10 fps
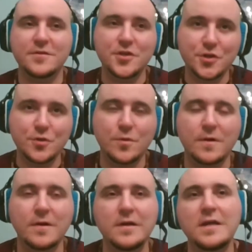
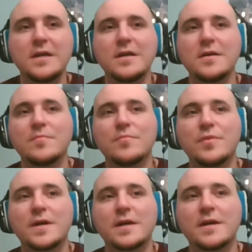sure.
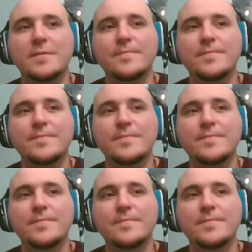But